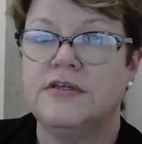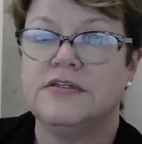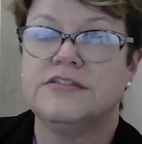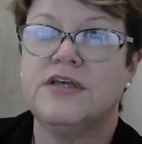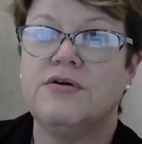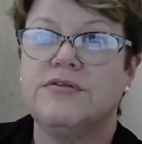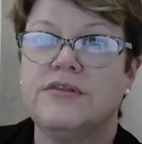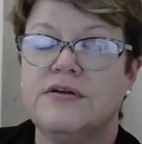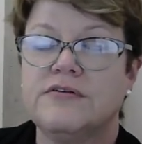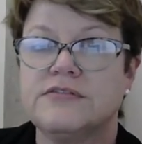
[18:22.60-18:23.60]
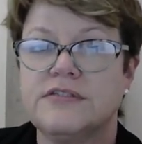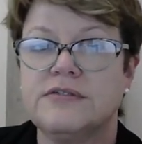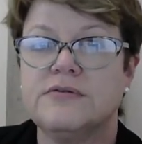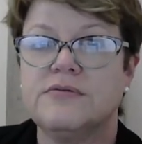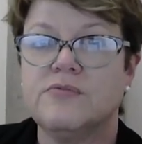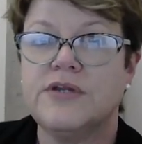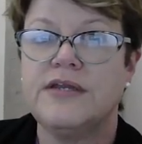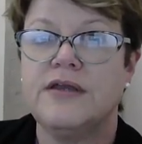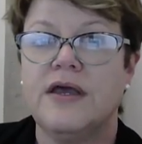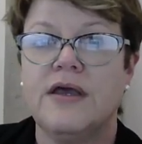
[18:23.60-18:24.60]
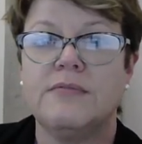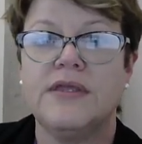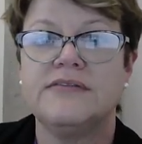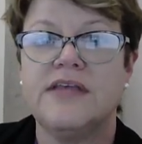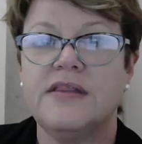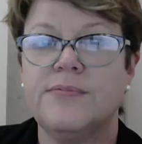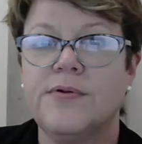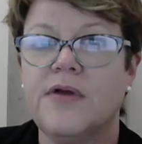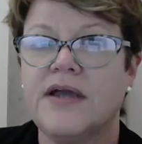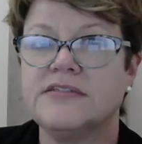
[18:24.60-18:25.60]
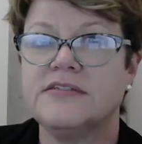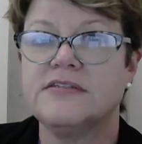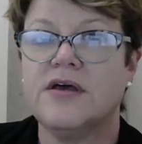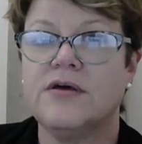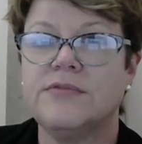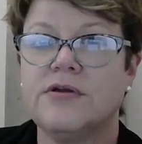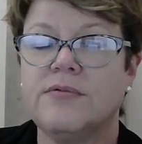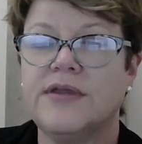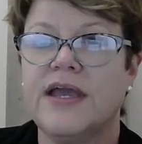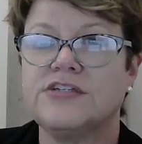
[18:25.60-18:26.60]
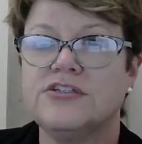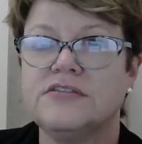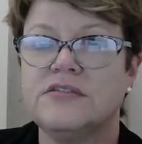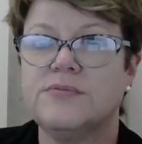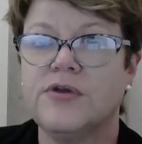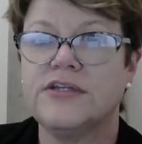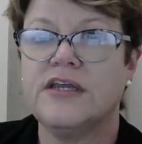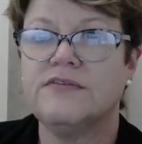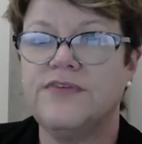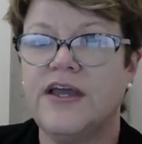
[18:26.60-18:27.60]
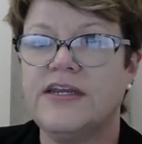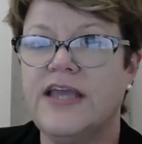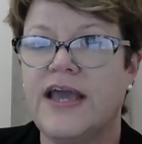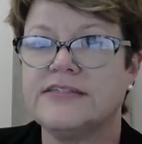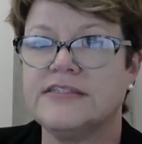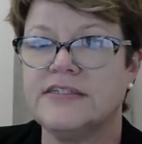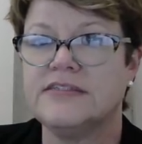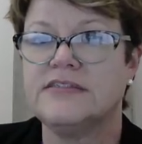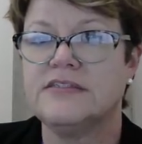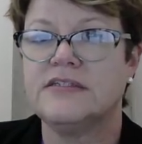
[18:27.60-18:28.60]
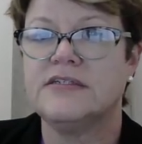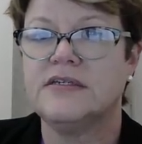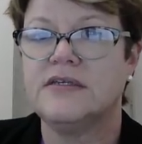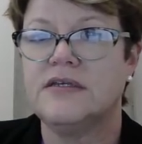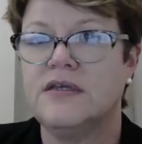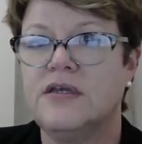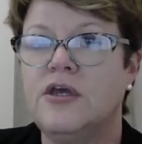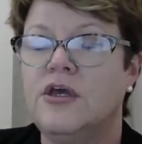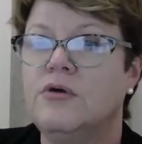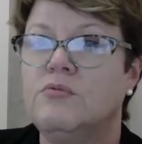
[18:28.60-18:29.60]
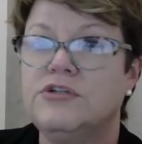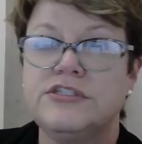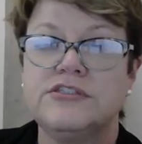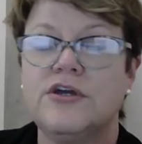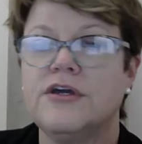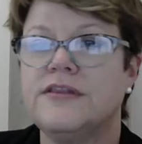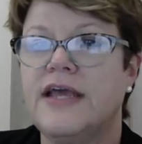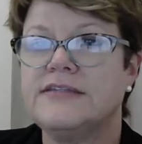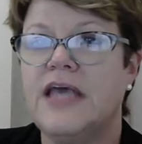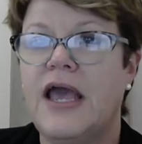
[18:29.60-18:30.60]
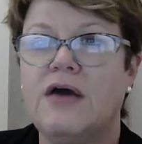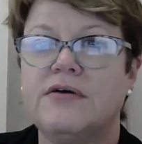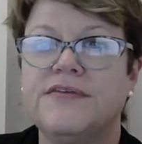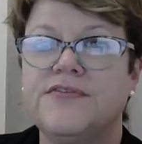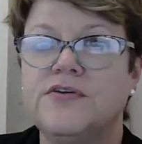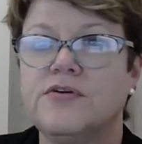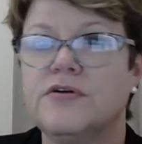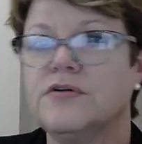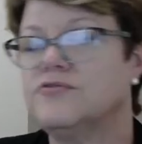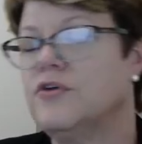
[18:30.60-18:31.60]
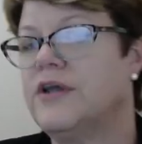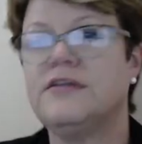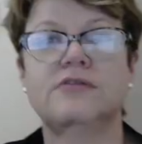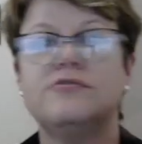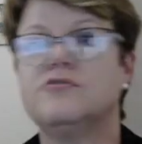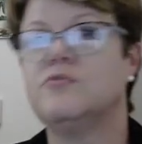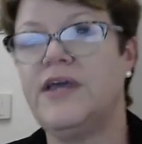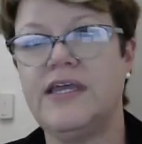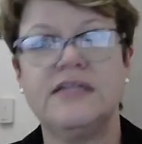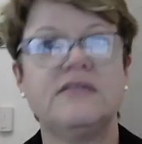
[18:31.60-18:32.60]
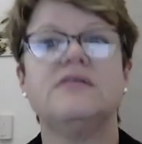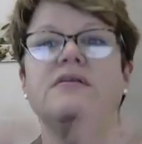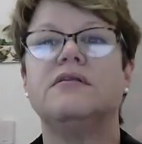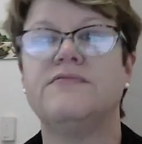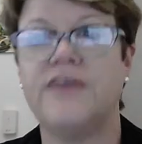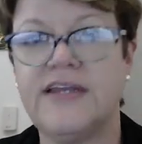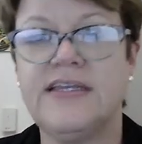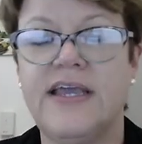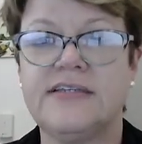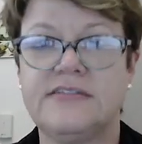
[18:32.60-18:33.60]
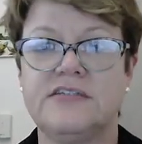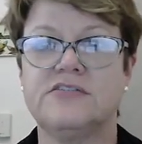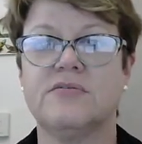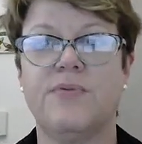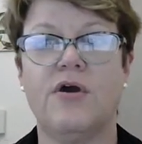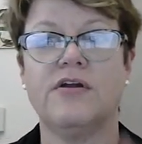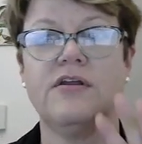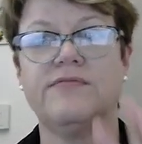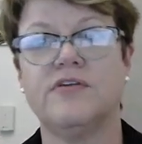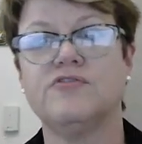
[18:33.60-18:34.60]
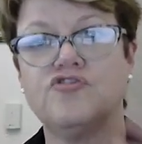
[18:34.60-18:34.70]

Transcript: So there's inside the peroxisome, there are reactions to break down fatty acids, which is good. That's how, if you're trying to lose weight, fatty acids are part of those